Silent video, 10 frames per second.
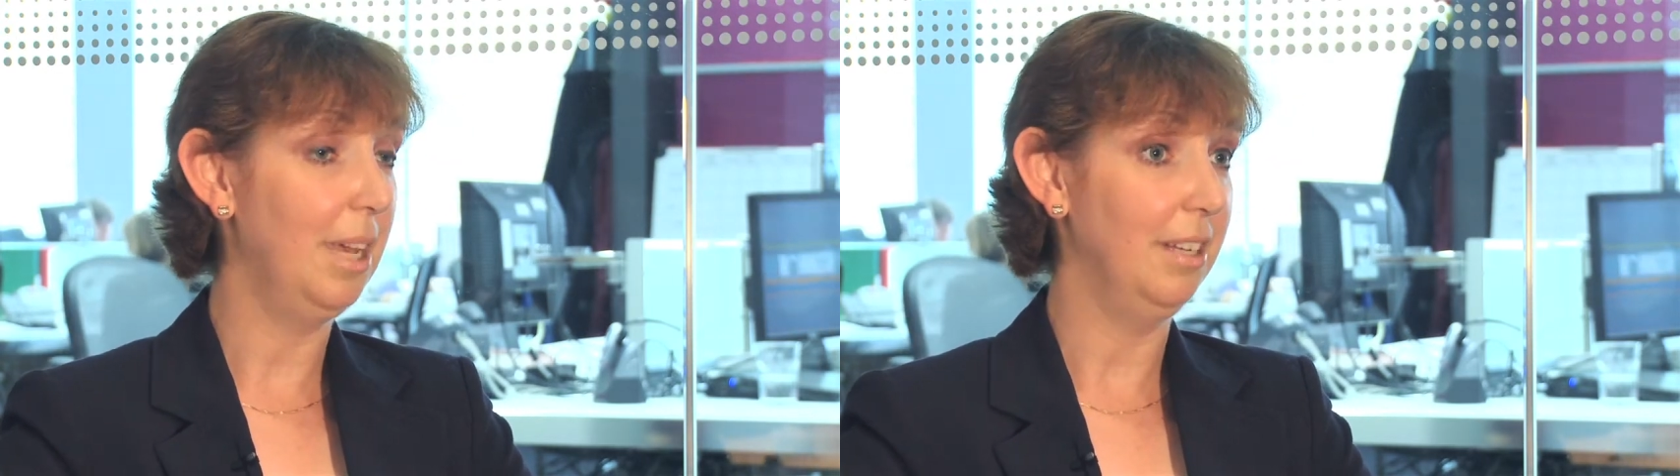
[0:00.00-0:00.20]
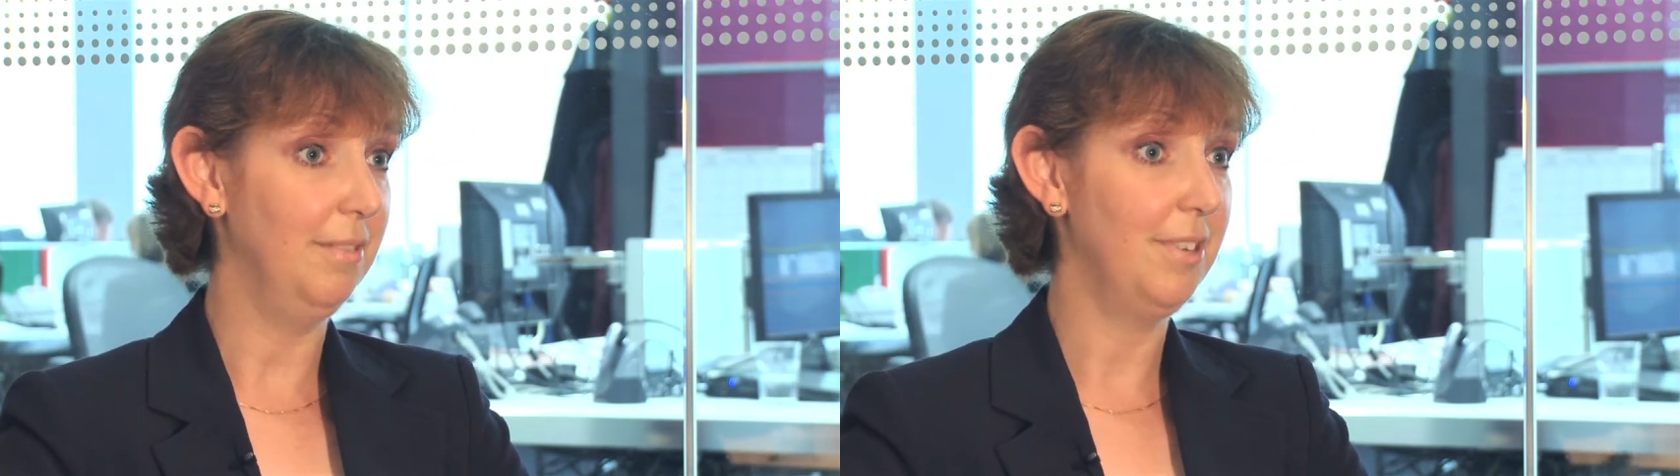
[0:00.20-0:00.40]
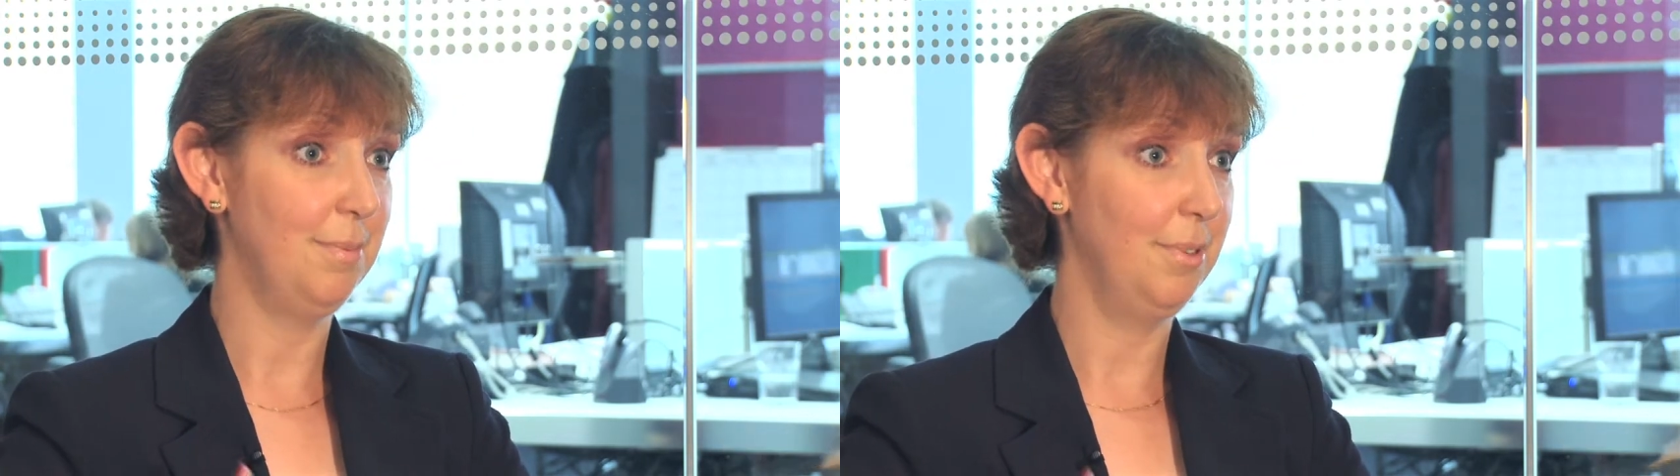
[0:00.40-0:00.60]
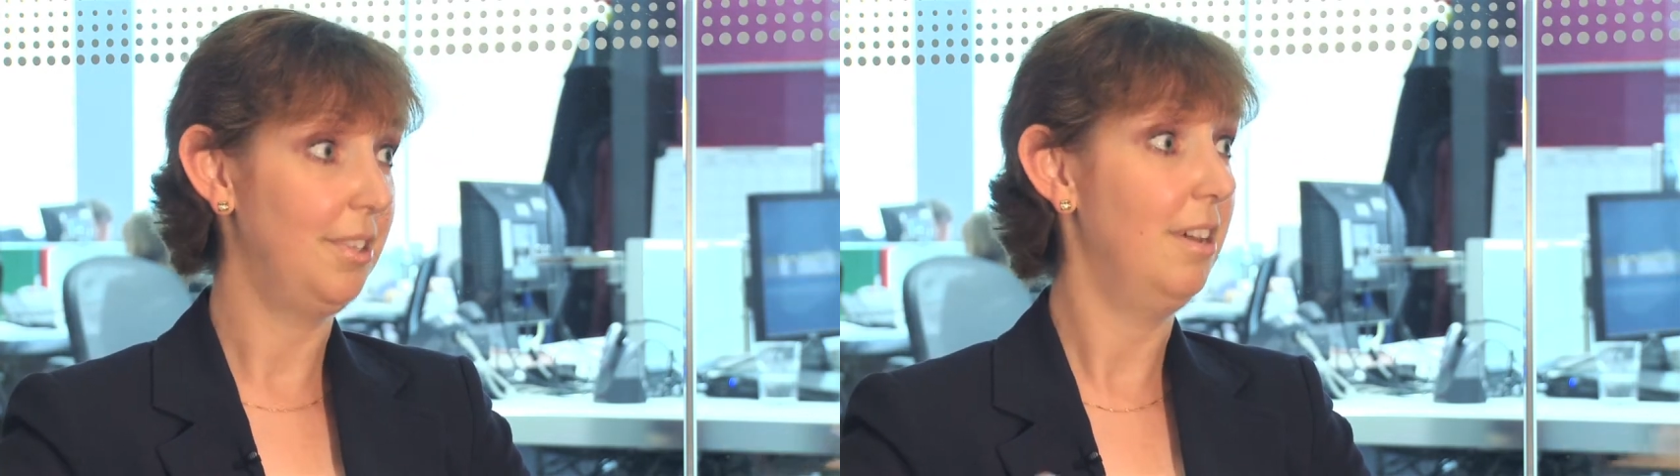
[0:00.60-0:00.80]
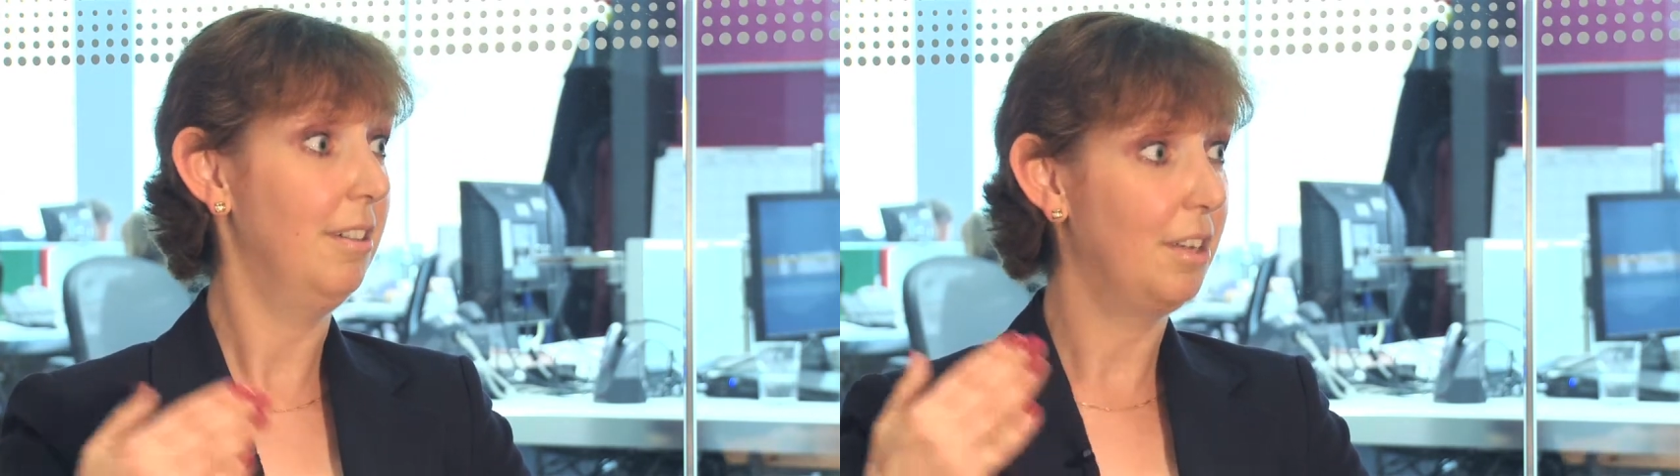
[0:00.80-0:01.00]
and
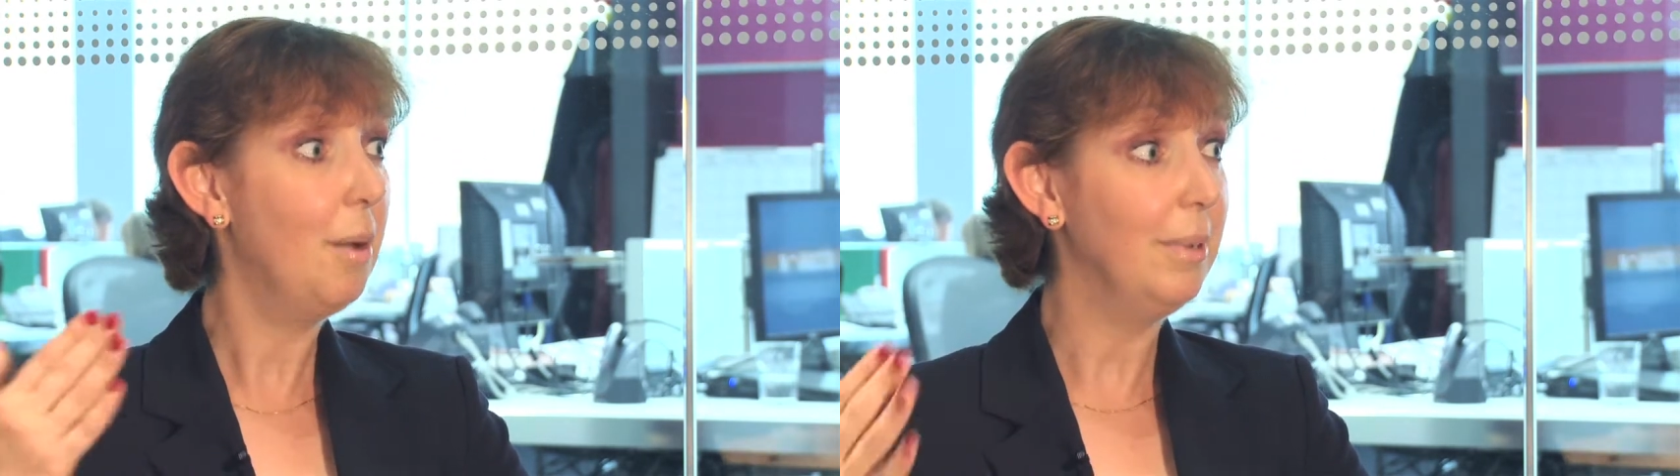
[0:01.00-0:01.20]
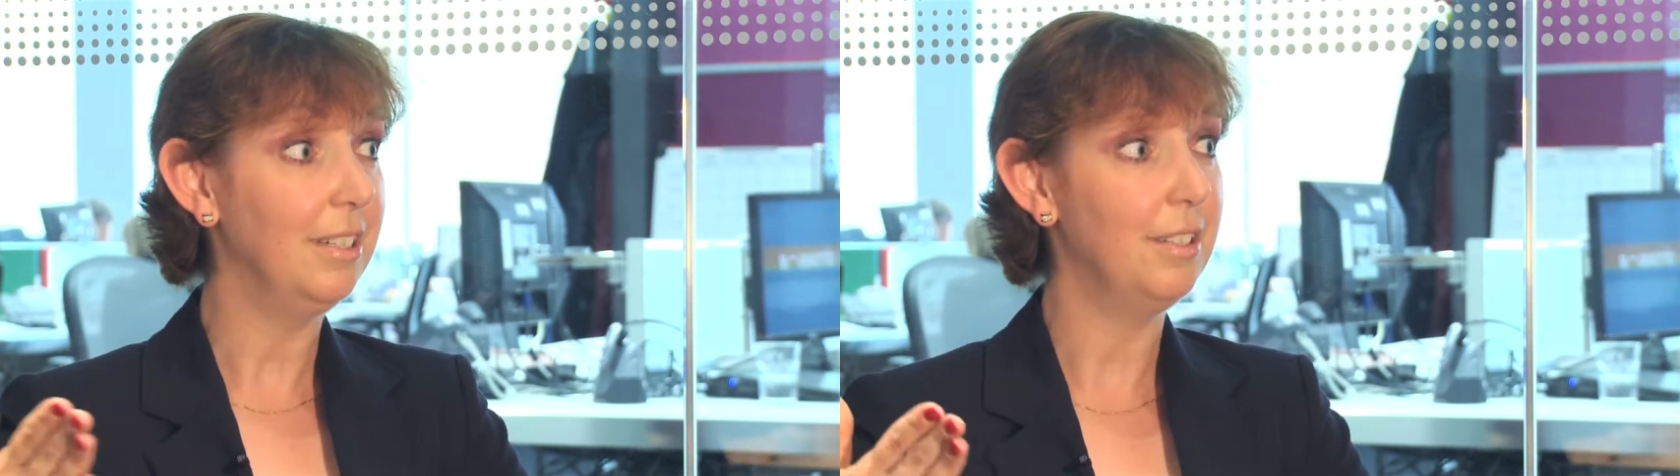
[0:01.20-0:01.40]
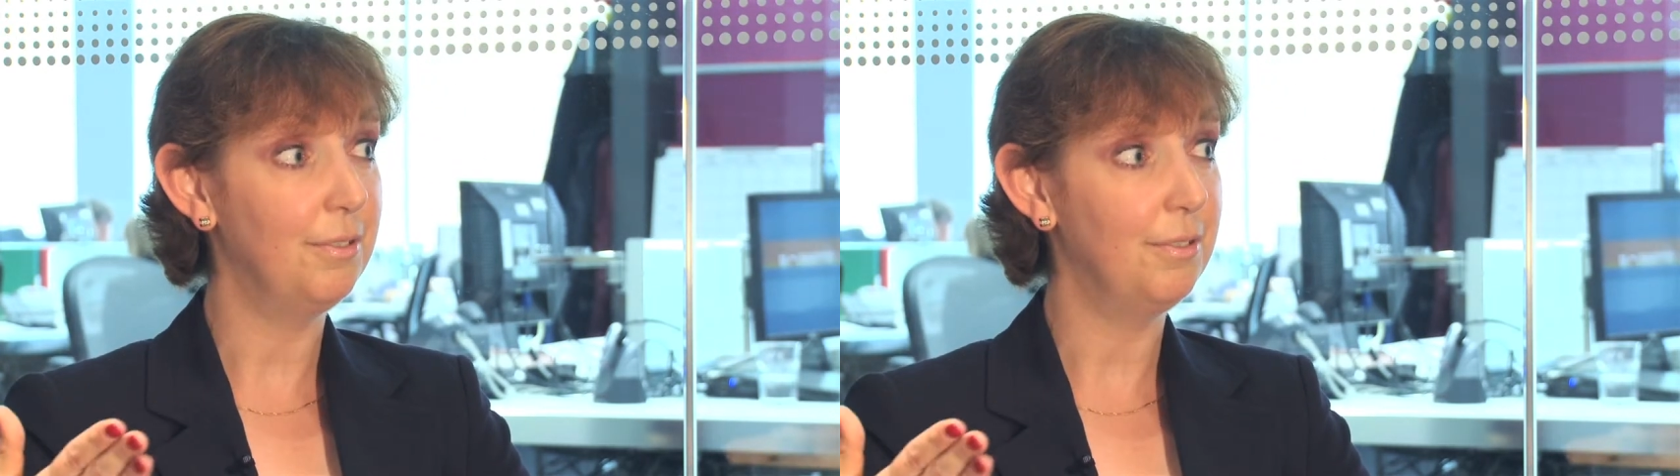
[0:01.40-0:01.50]
investments are coming to